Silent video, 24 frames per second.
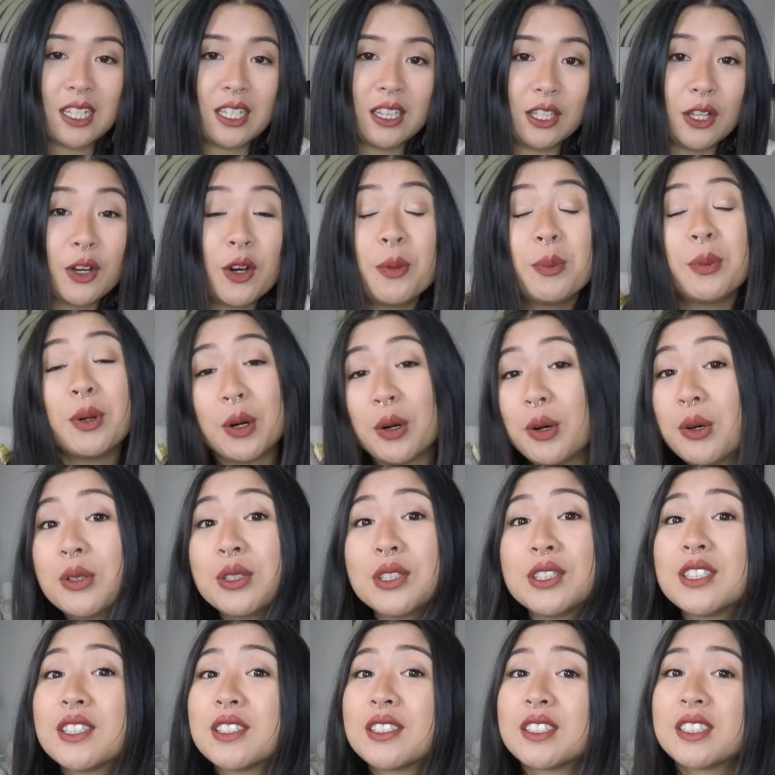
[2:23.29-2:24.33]
Lo and
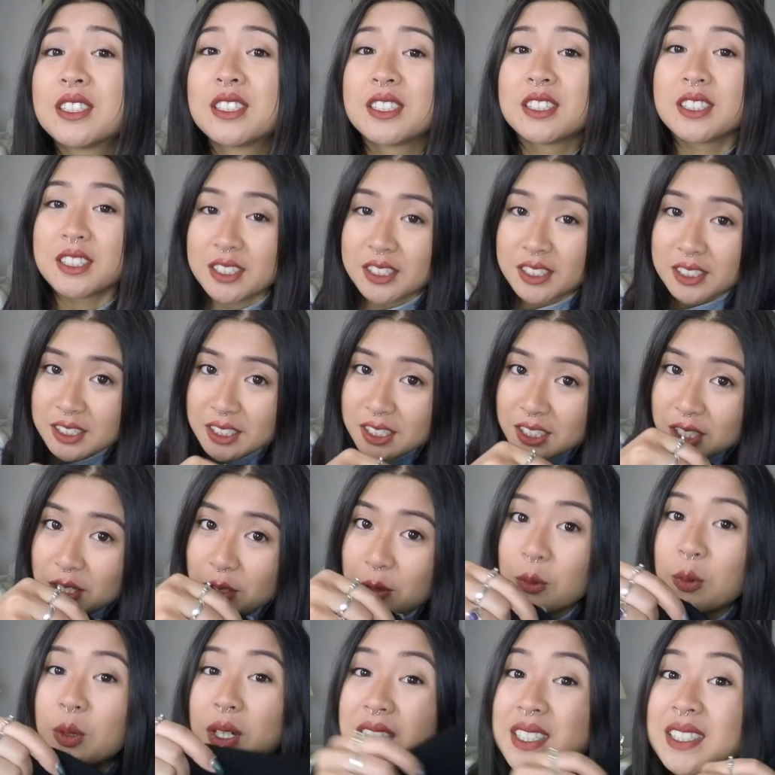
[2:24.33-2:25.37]
behold,
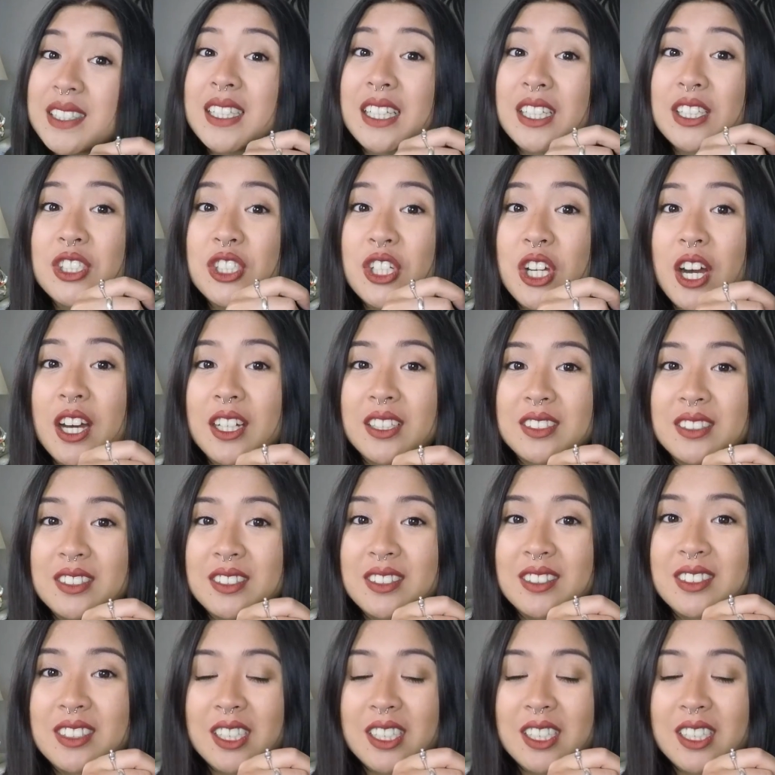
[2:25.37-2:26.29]
there was St. John.